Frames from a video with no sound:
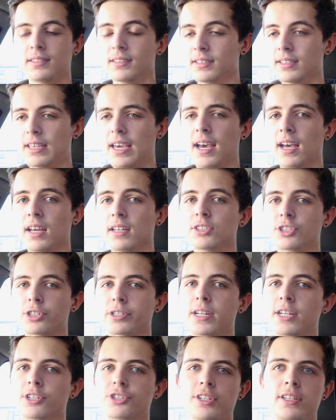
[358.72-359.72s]
yeah,
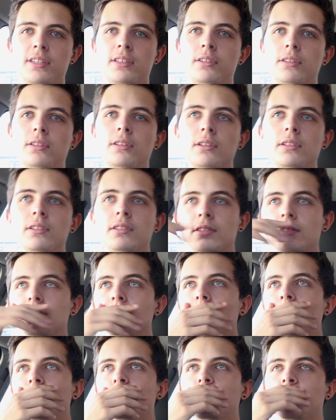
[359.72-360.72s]
just literally
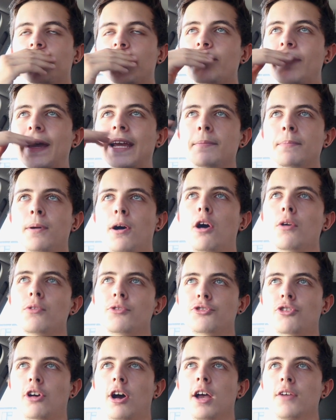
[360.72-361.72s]
the main part of the
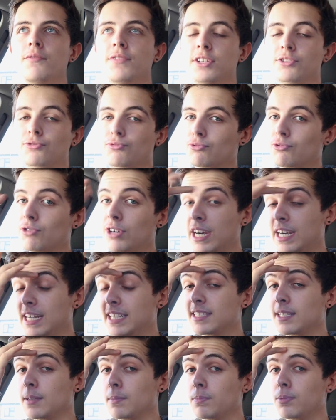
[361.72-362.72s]
drive is really
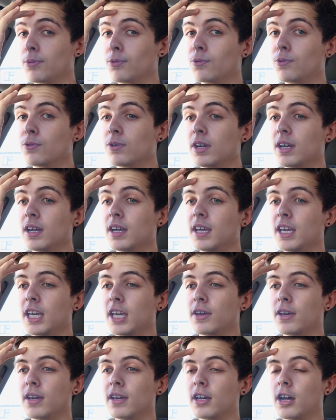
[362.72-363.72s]
simple.
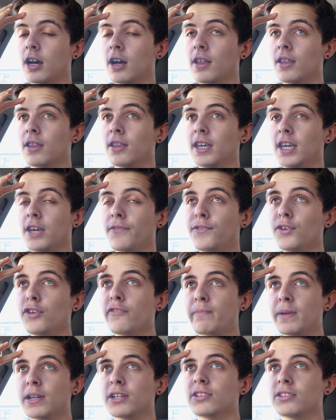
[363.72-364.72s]
If
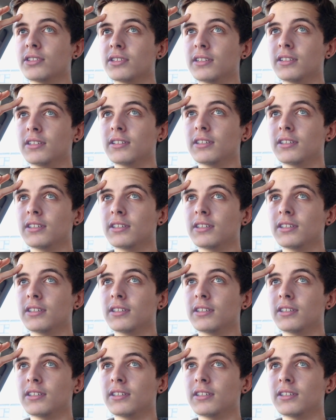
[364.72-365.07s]
you've been,